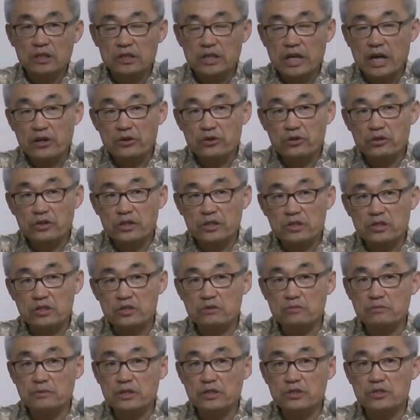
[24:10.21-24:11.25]
Catholic
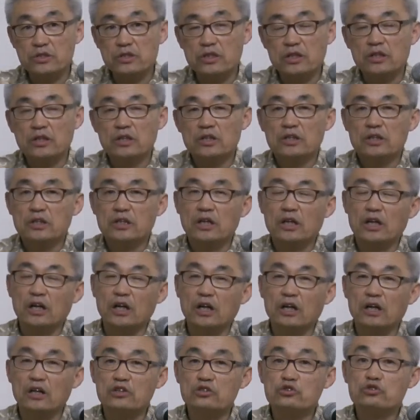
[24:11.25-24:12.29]
just means
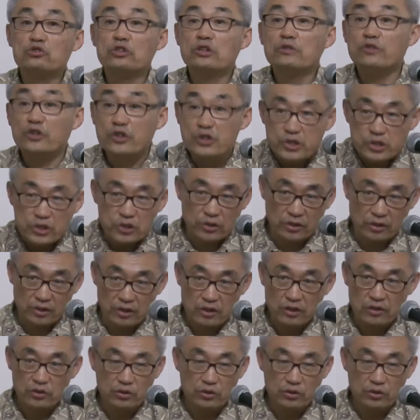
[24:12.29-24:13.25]
universal.